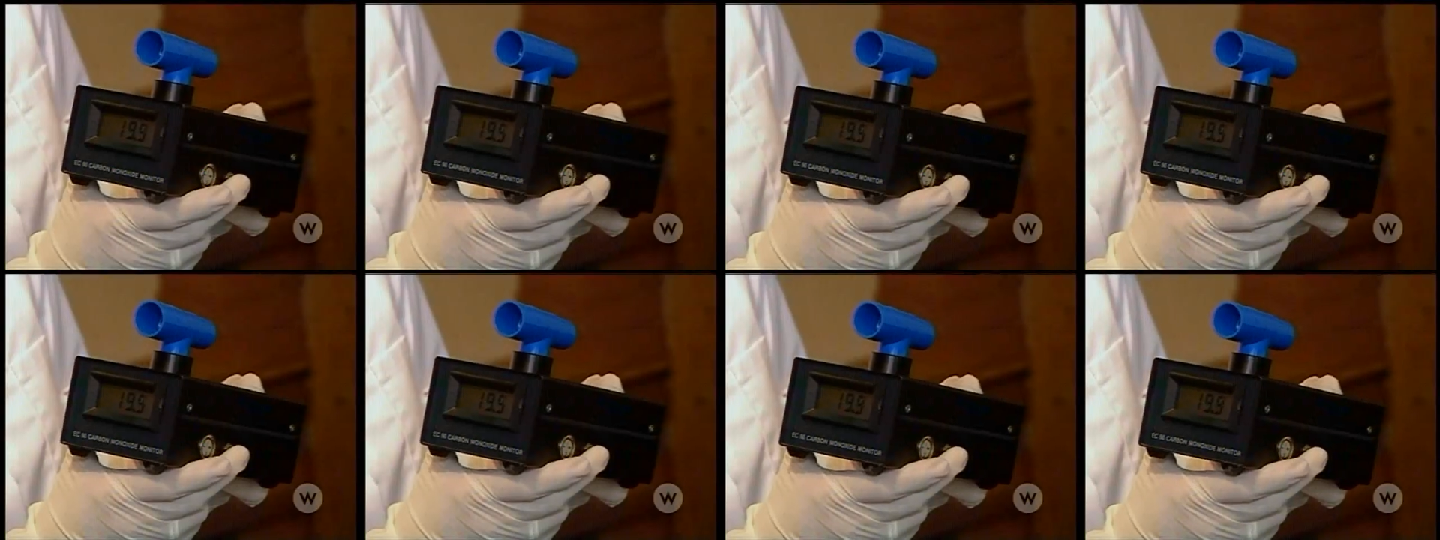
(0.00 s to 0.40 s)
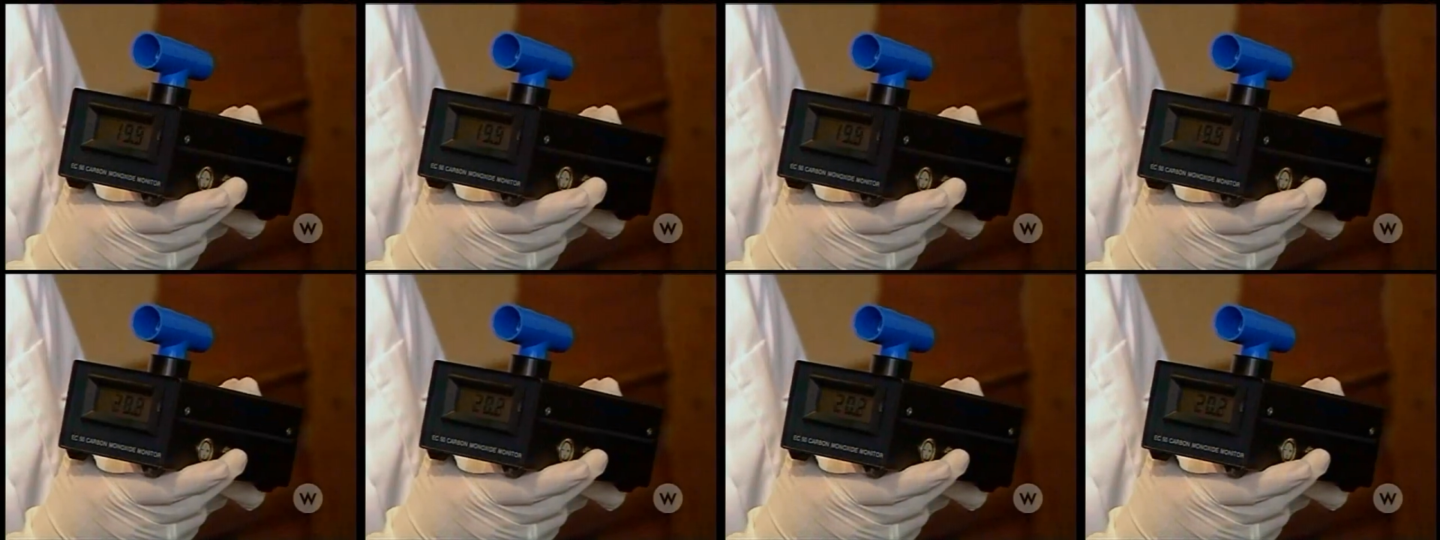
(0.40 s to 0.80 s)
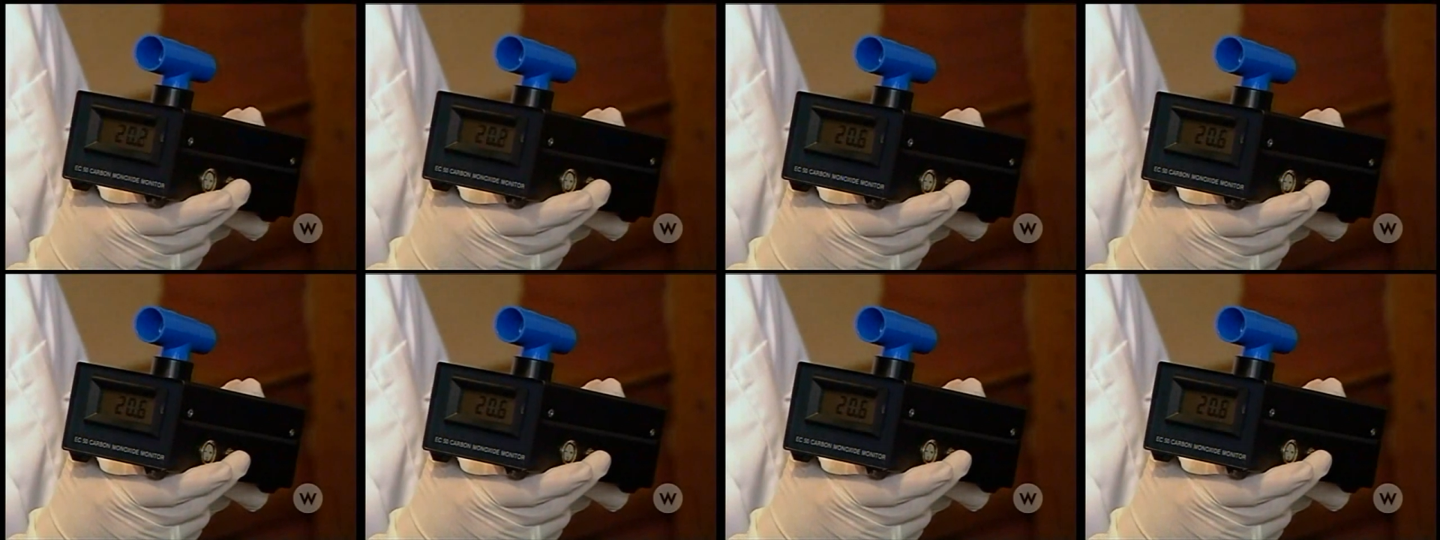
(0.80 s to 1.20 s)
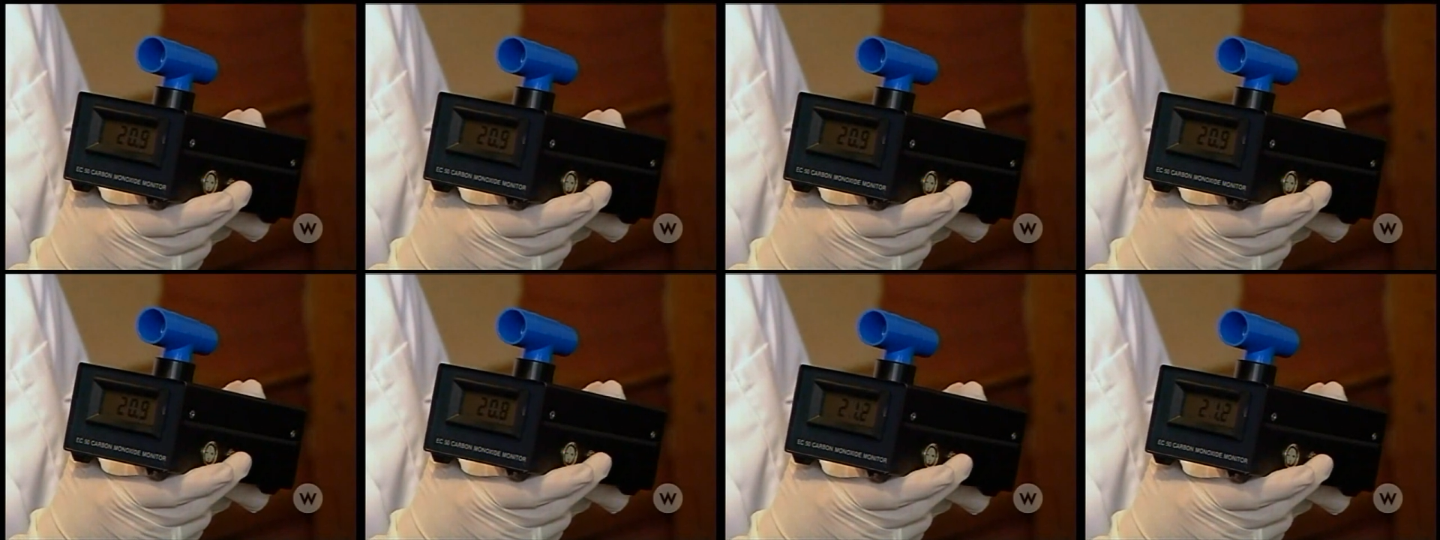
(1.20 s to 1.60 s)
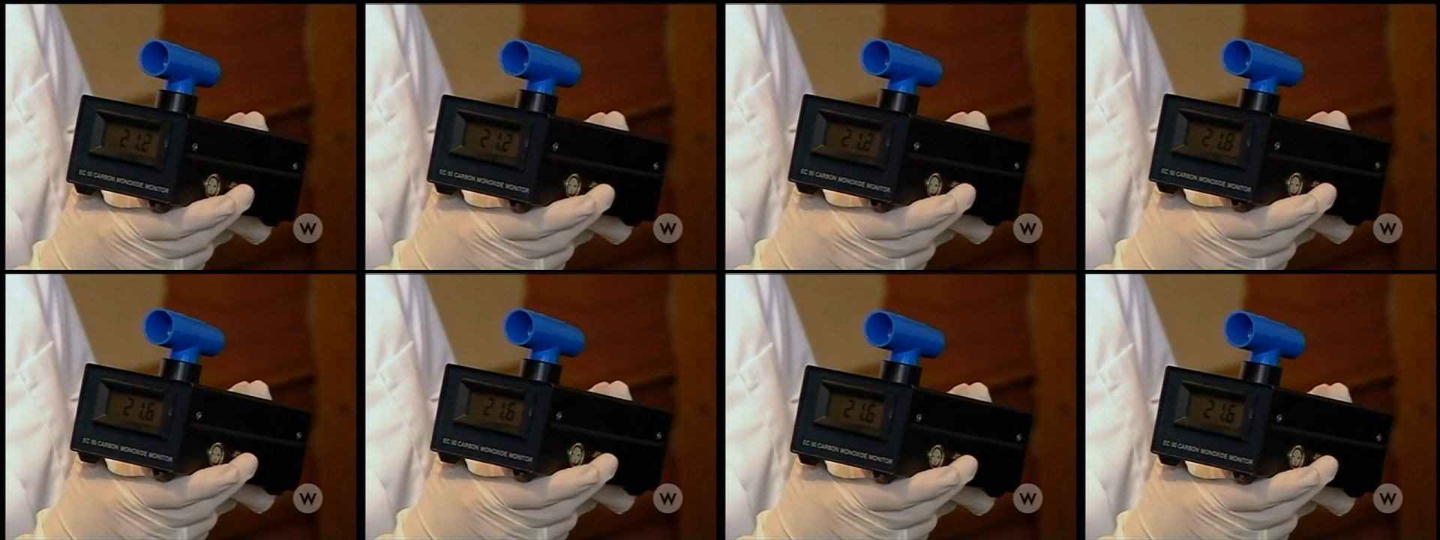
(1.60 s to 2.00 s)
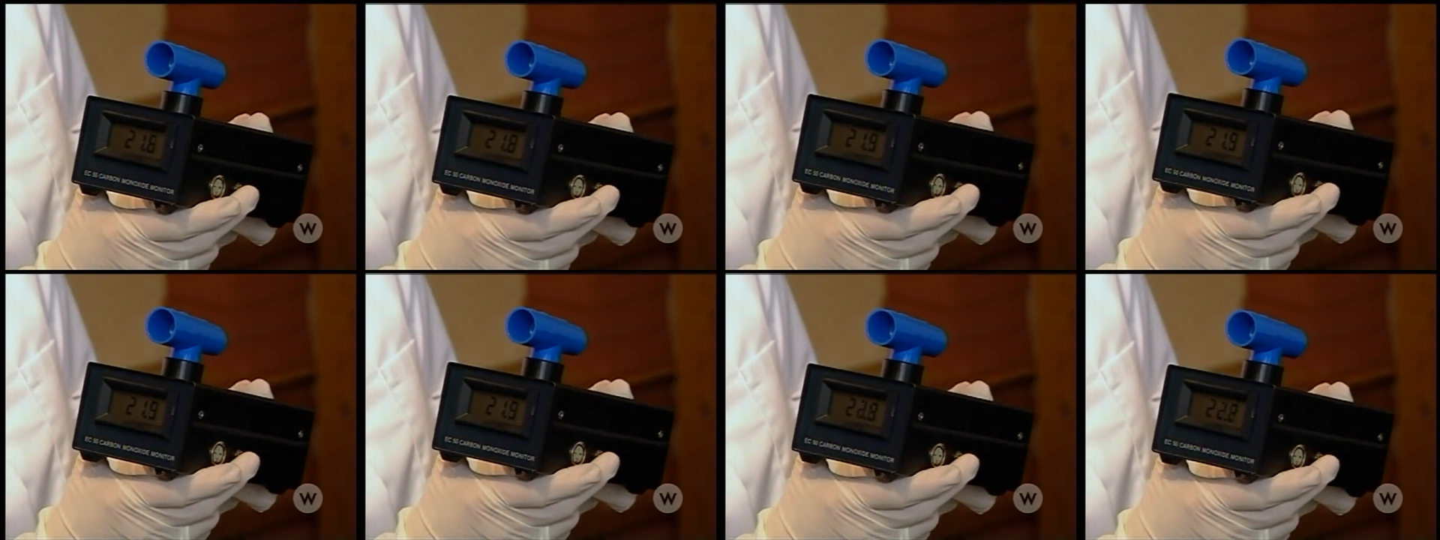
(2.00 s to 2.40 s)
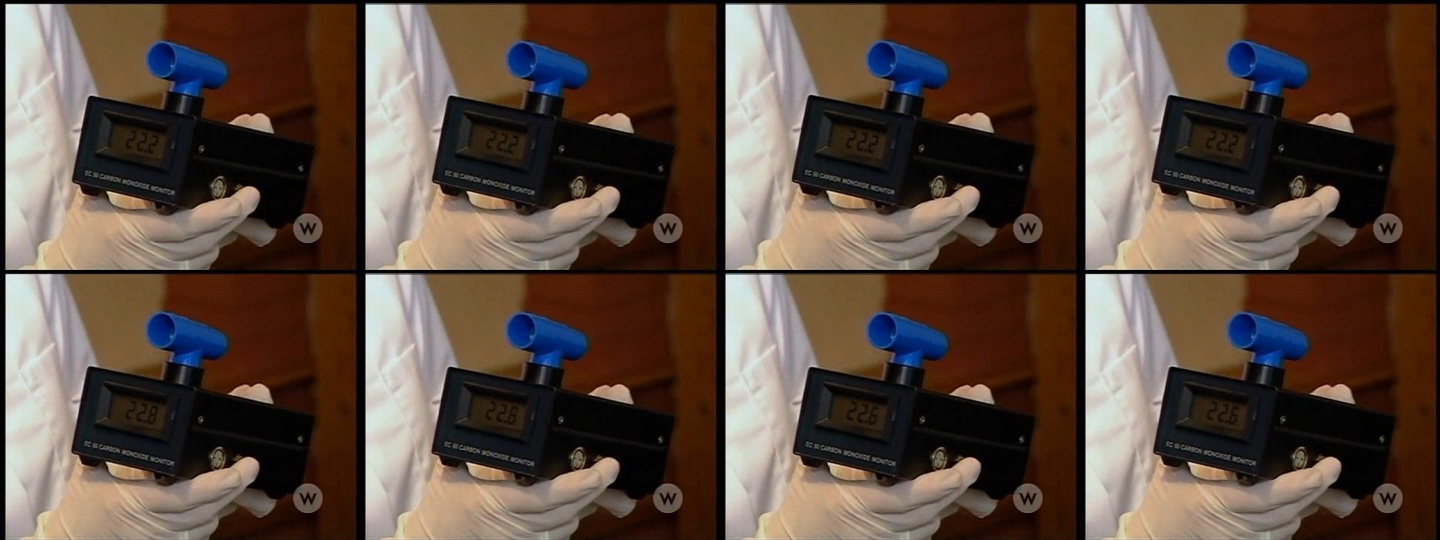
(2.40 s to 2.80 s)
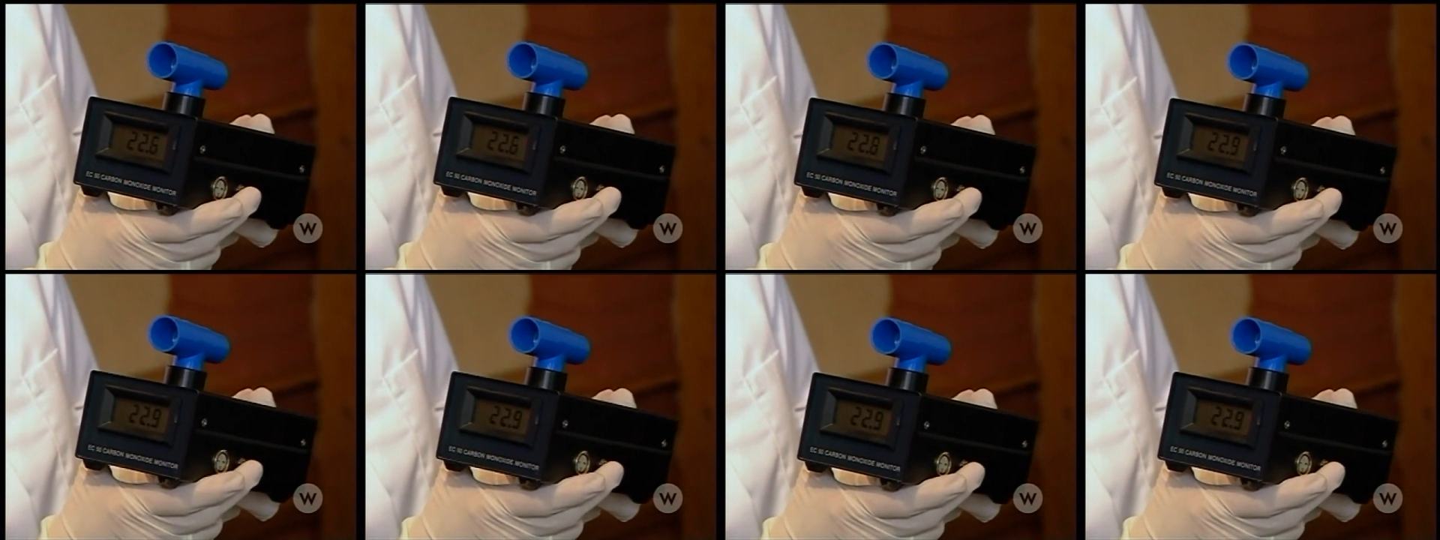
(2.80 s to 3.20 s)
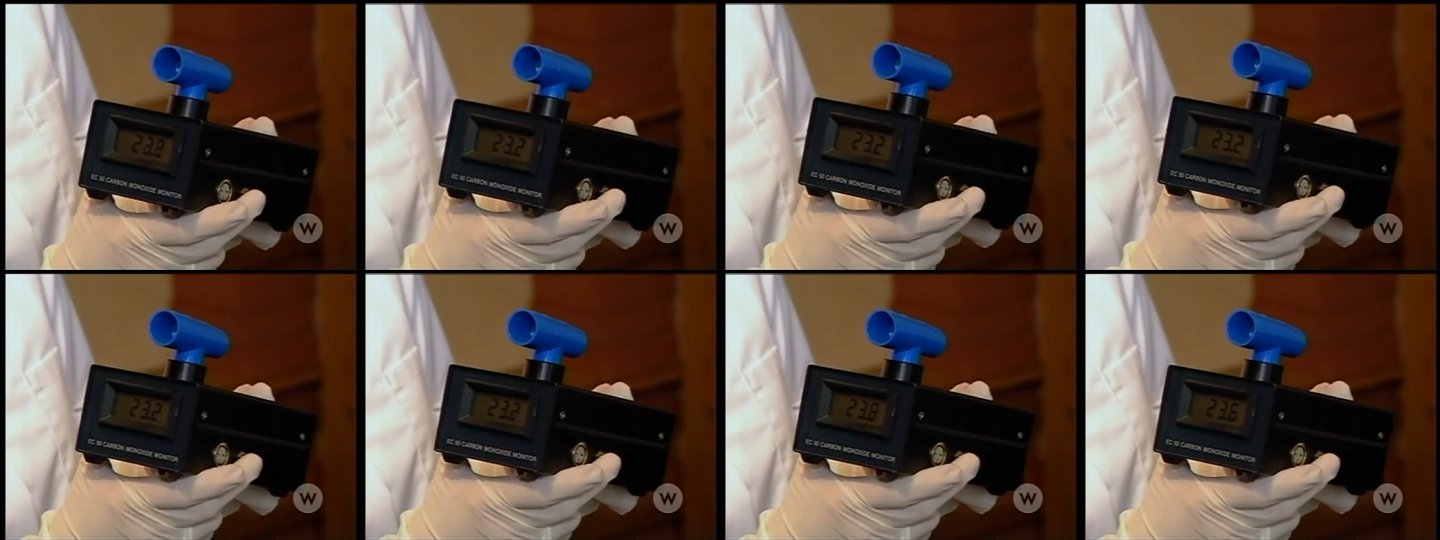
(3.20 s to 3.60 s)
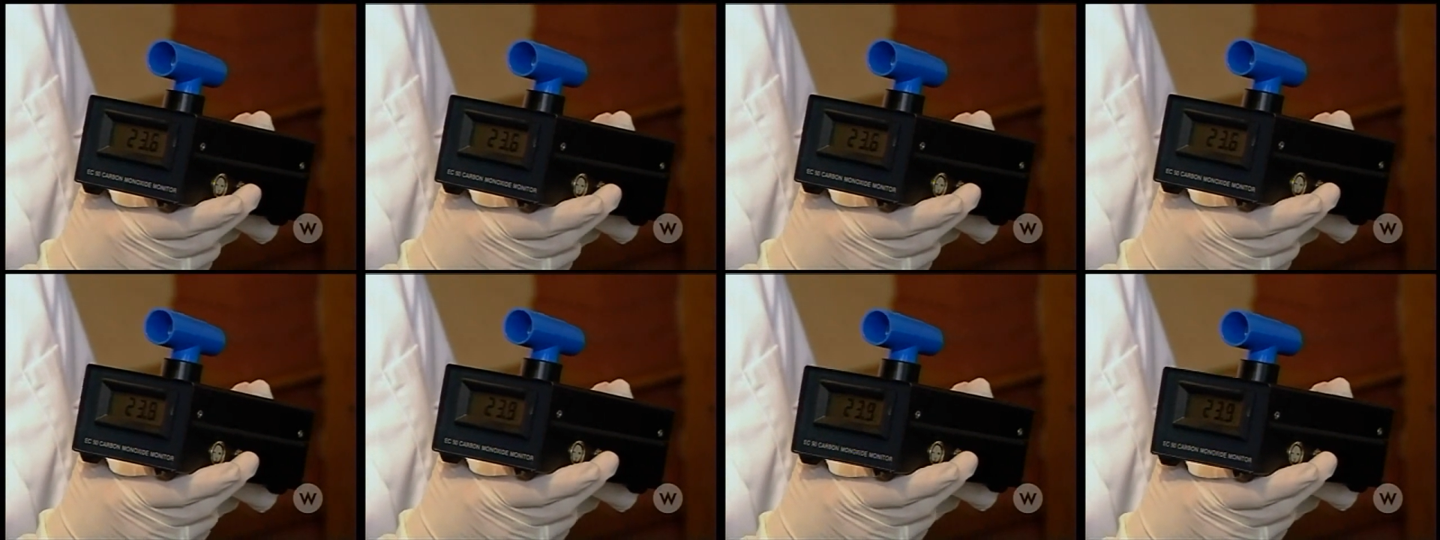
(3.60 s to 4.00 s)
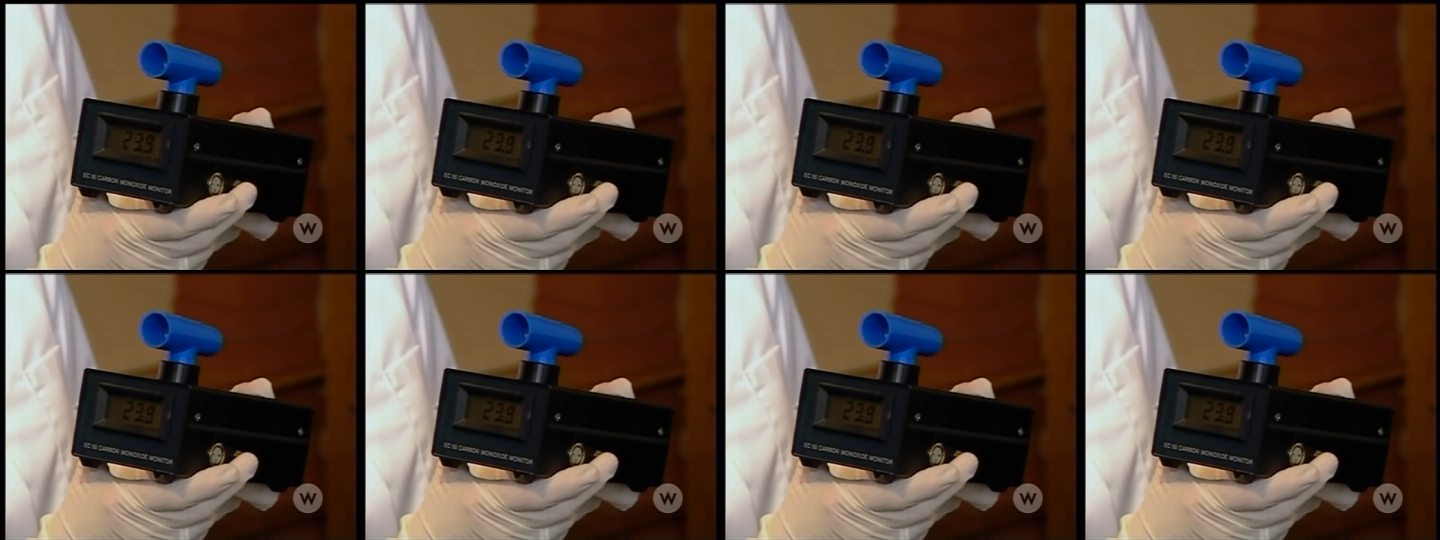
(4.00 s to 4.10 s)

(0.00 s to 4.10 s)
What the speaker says: [unreadable: no face in view]